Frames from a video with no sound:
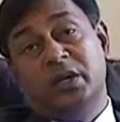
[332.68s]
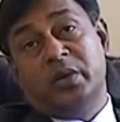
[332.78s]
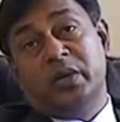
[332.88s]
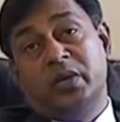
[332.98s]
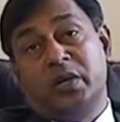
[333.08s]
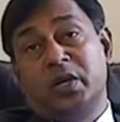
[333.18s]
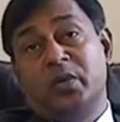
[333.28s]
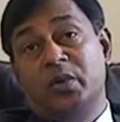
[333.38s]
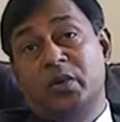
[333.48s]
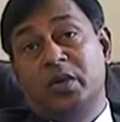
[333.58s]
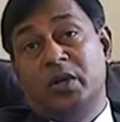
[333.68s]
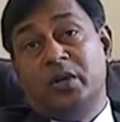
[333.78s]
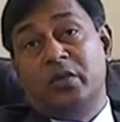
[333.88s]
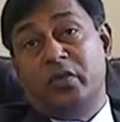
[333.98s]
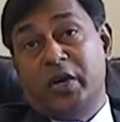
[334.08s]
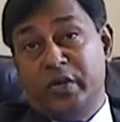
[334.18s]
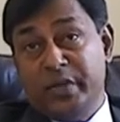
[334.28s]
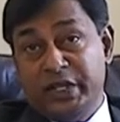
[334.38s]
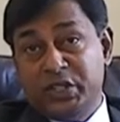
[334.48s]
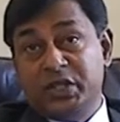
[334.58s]
our Honorable Foreign
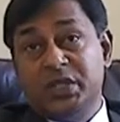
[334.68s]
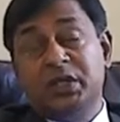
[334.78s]
Minister